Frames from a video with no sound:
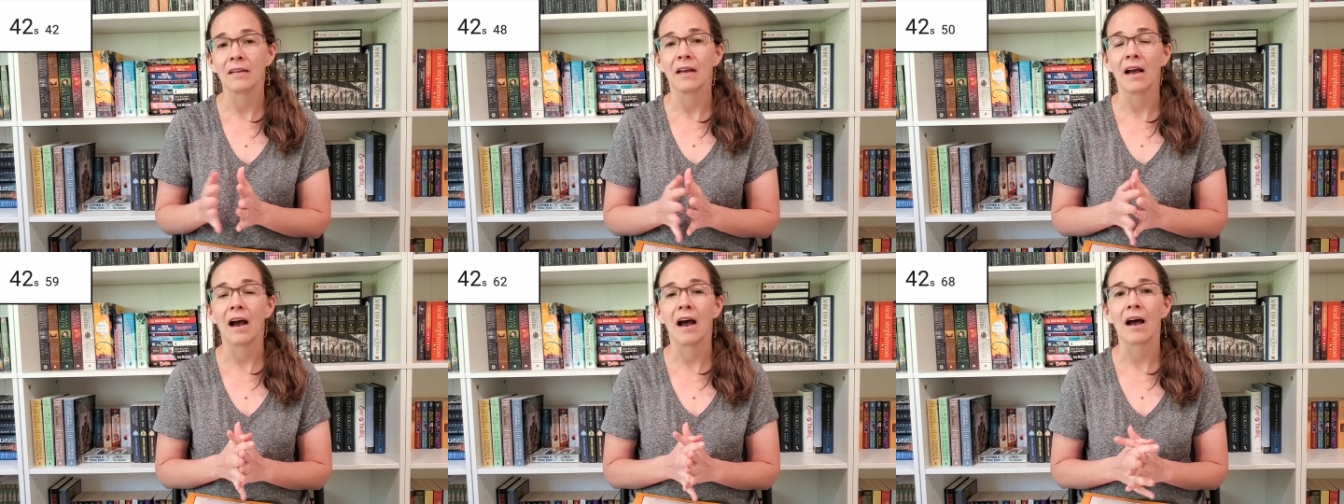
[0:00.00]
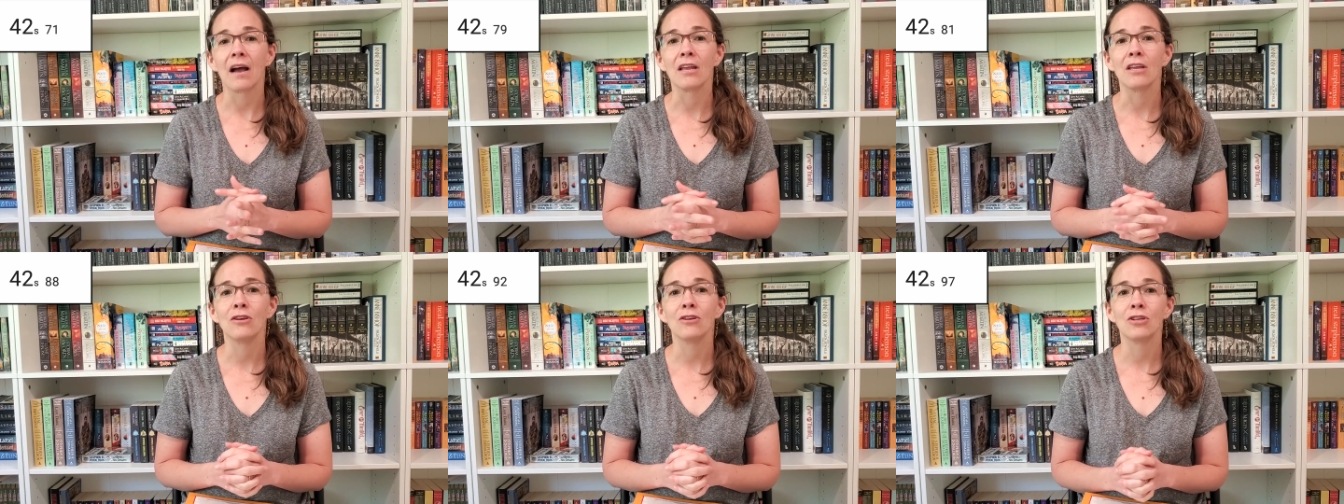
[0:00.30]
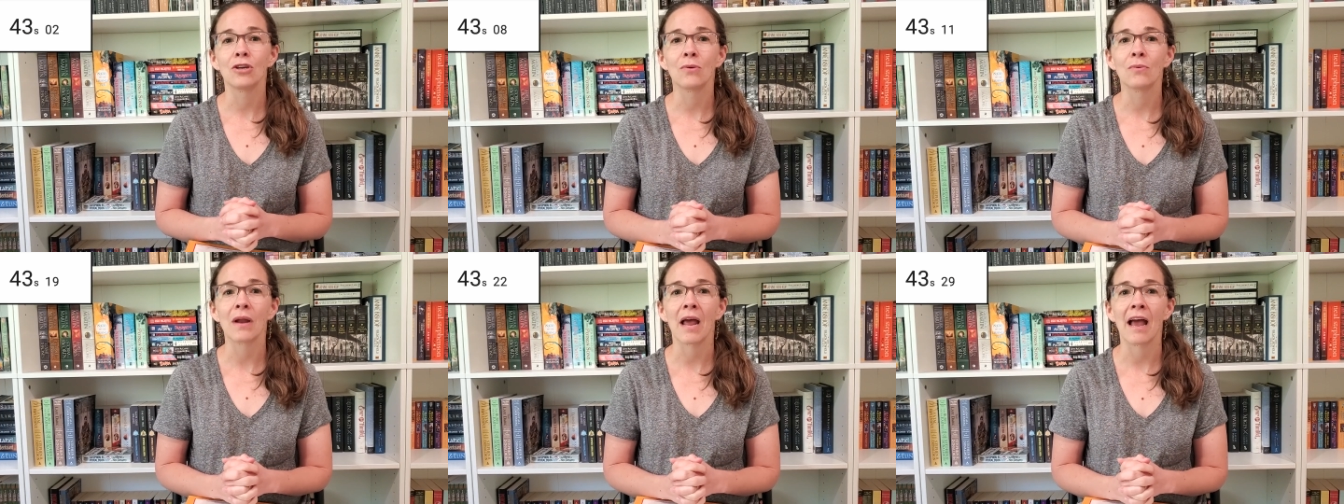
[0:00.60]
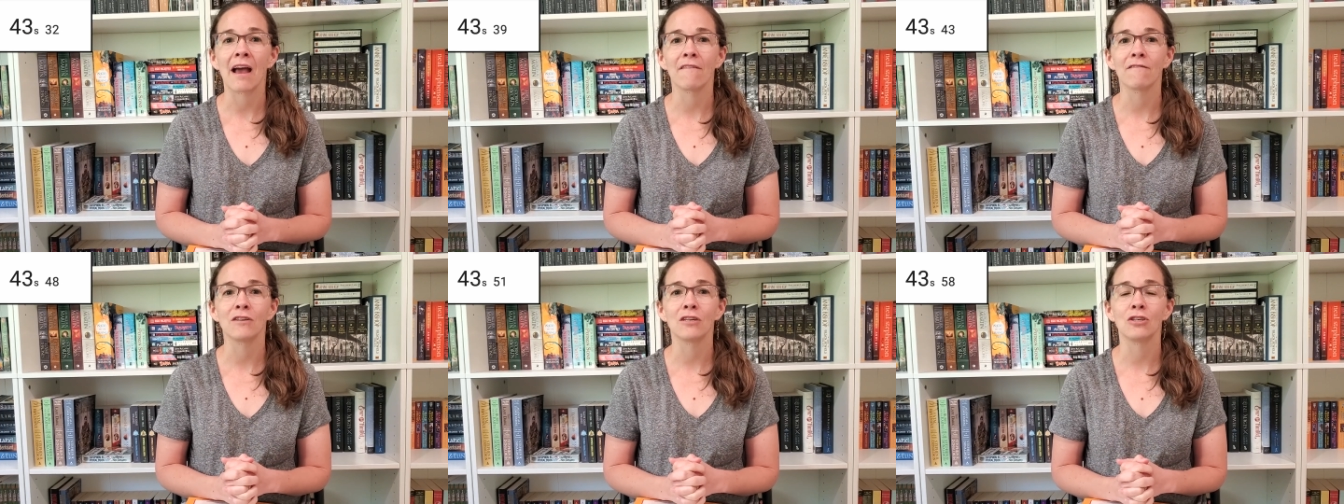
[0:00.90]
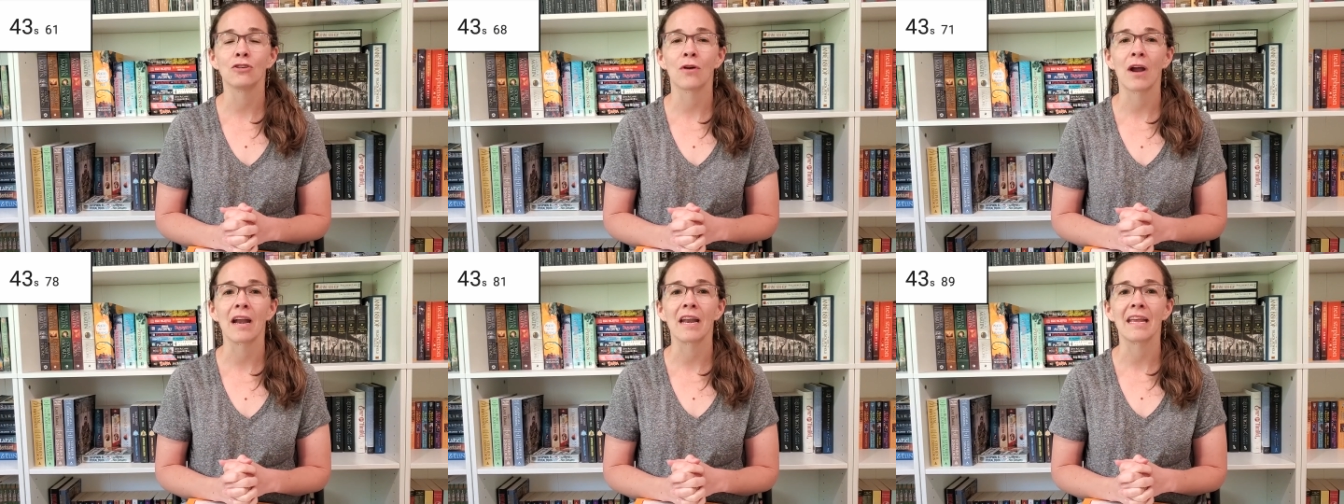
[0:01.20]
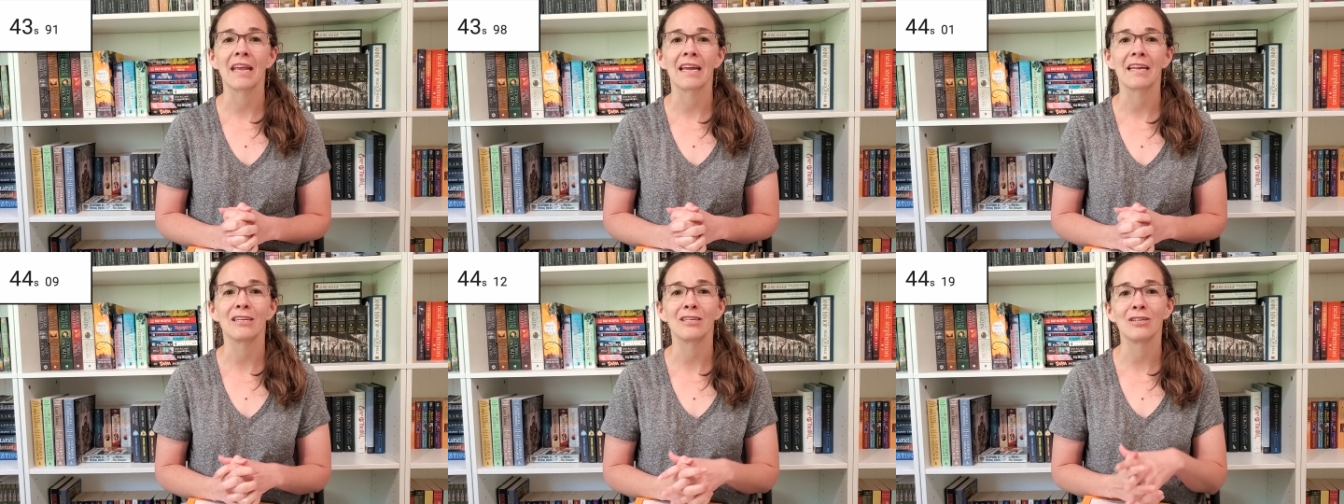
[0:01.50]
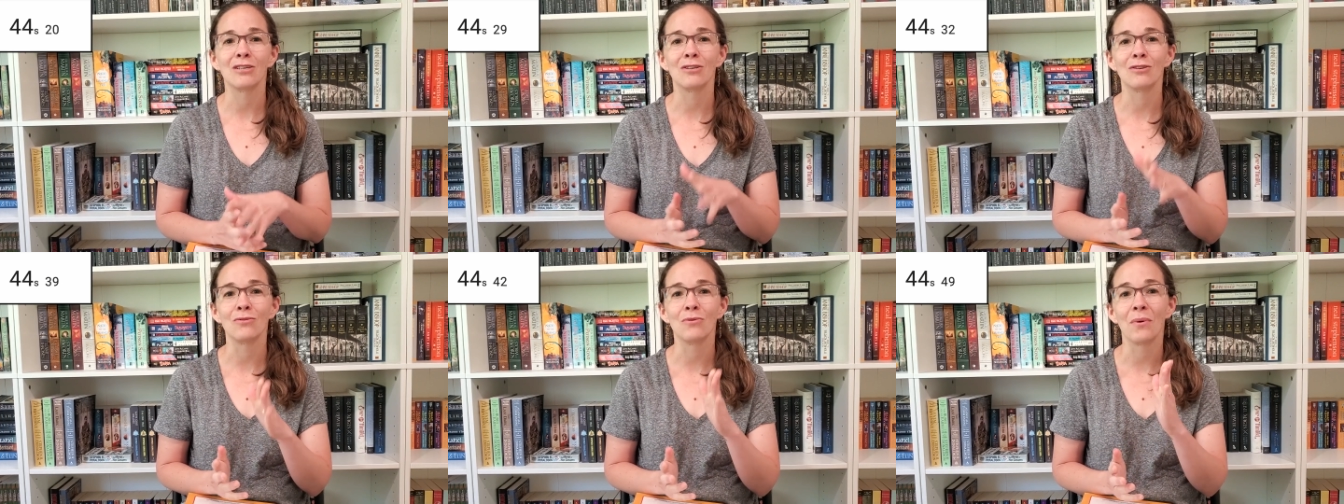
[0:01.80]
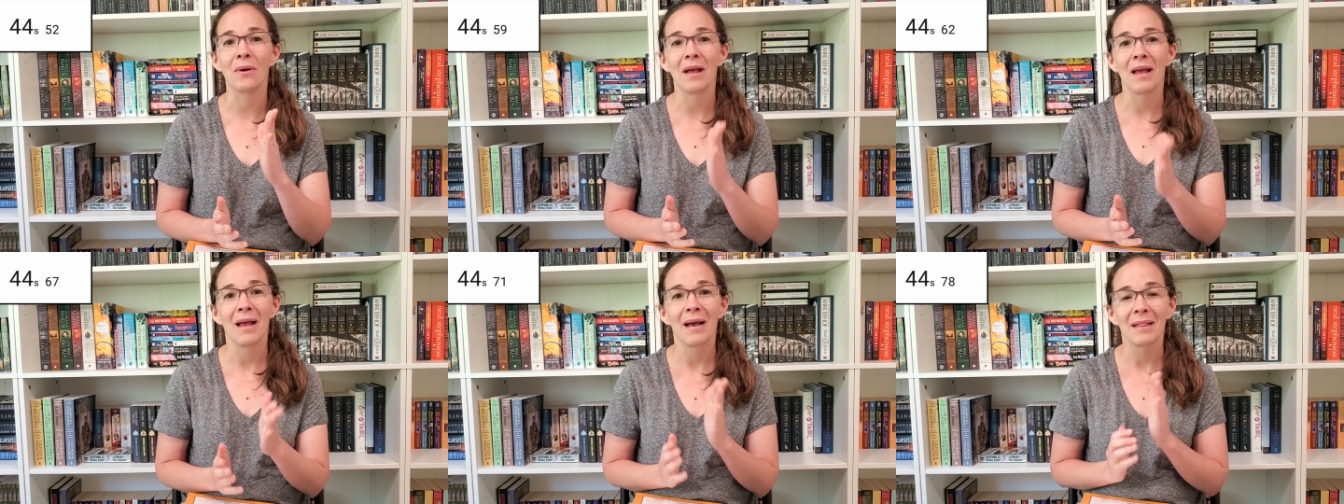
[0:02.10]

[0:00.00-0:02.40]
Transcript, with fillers: Uh, you don't have to try to get to,